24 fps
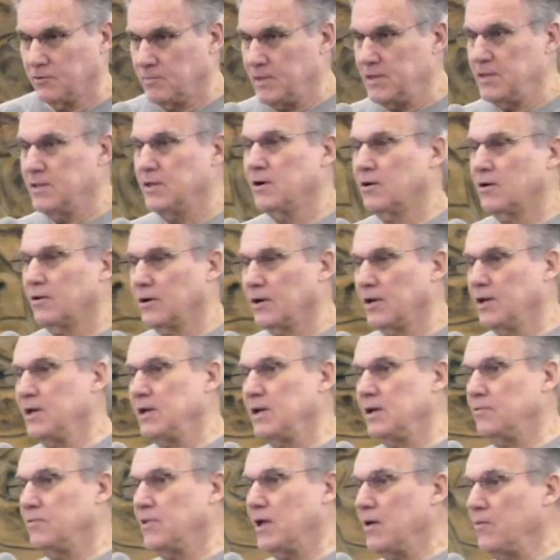to be there and
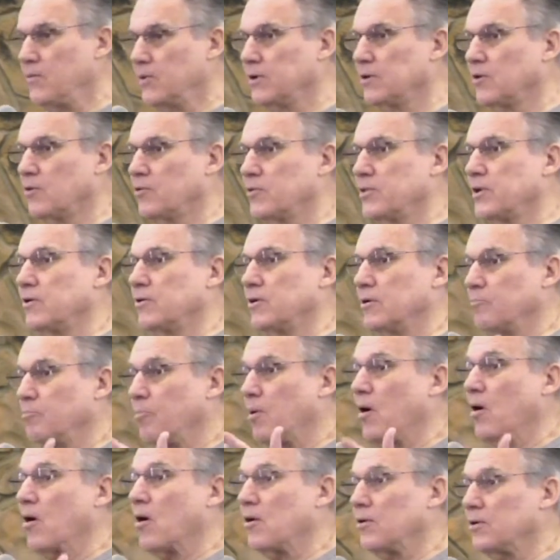leave, they went over there
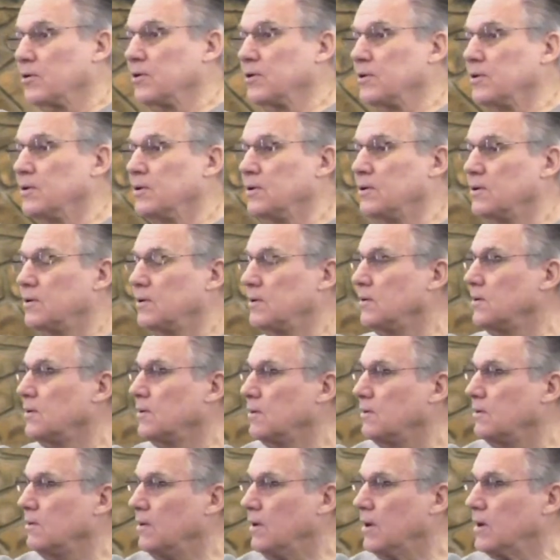and parted
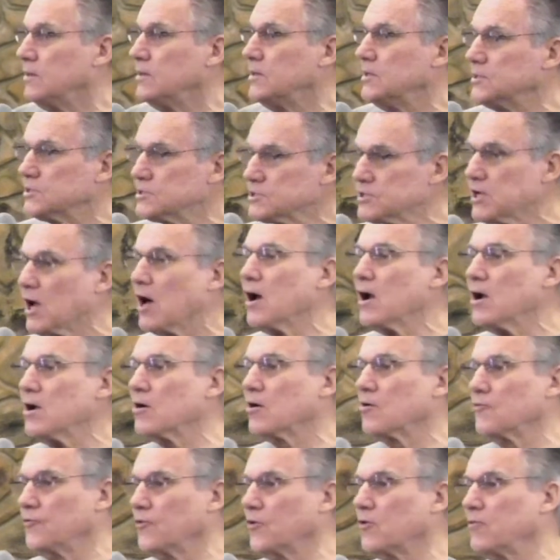a
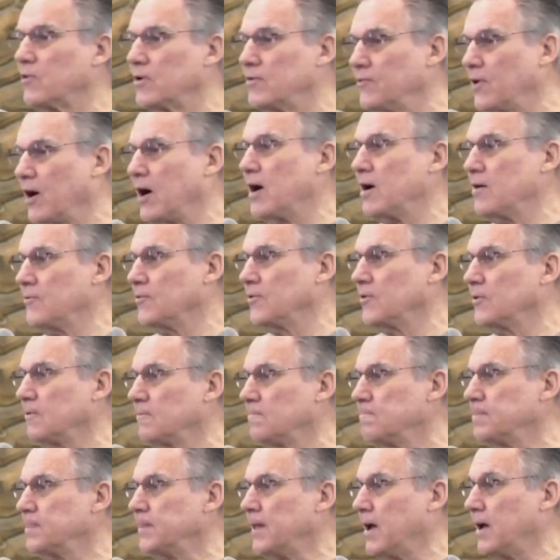desire for
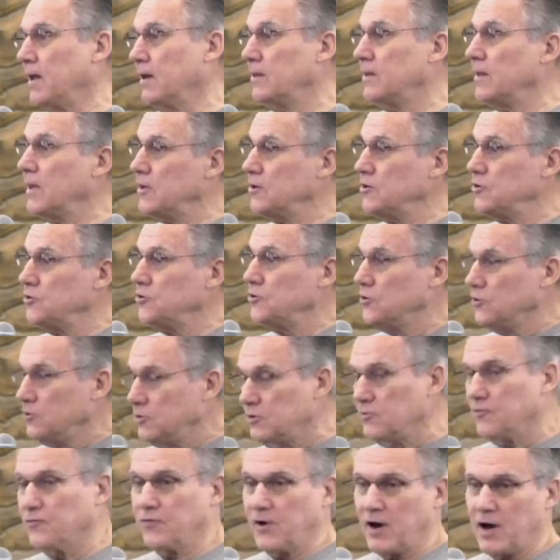revival and they
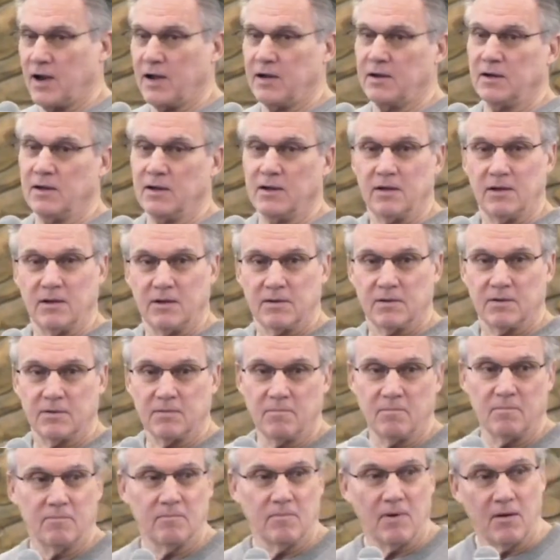unified
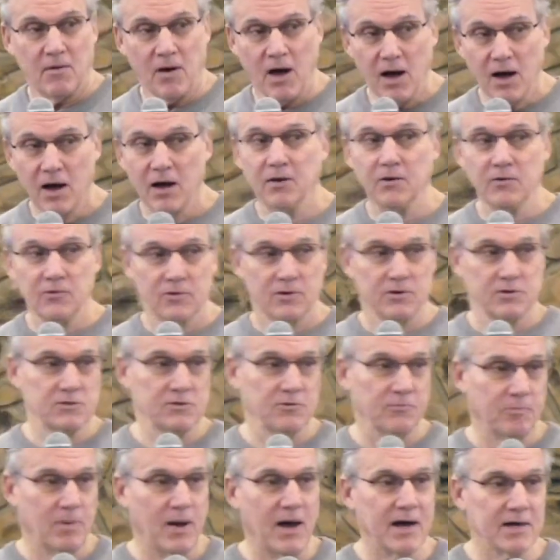
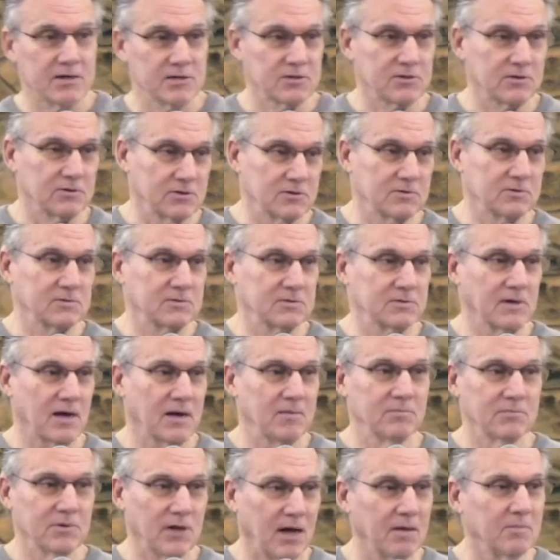hundreds of pastors.
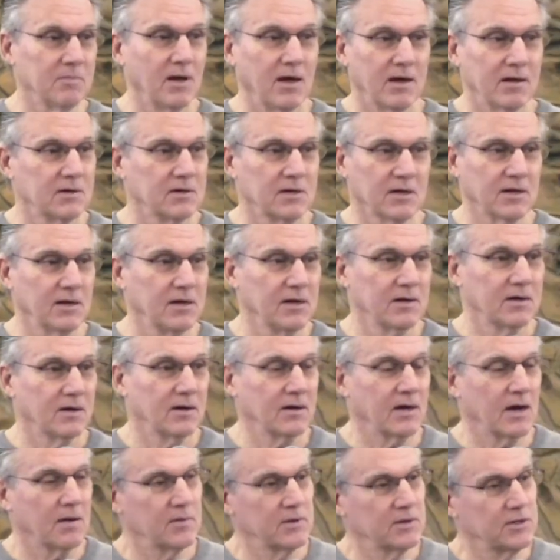I'm, I'm not kidding
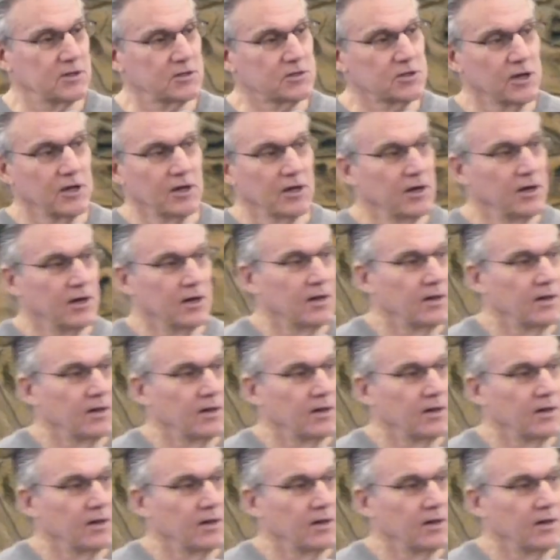on that. I mean, just,